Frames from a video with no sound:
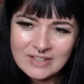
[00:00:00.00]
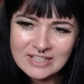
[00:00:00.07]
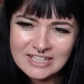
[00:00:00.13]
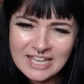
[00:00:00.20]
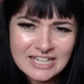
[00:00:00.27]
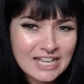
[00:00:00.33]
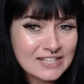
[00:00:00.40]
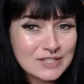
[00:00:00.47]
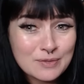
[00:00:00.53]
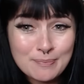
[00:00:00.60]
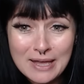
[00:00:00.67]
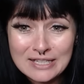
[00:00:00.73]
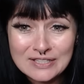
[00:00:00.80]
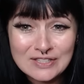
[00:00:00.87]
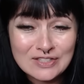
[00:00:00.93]
Kent has the
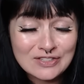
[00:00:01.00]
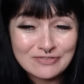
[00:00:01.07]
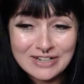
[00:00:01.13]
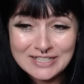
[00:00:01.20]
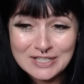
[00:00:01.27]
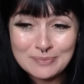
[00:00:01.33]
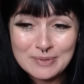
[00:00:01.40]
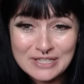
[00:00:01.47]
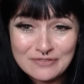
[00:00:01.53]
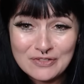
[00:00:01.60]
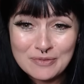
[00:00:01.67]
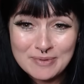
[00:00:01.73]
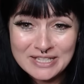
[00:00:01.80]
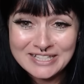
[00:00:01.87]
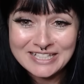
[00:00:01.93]
best recipe for
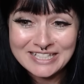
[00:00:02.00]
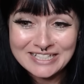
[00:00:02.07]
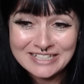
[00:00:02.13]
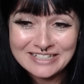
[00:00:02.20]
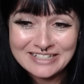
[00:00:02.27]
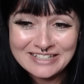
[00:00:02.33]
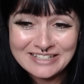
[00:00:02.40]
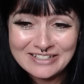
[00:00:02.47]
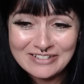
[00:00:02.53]
biscuits.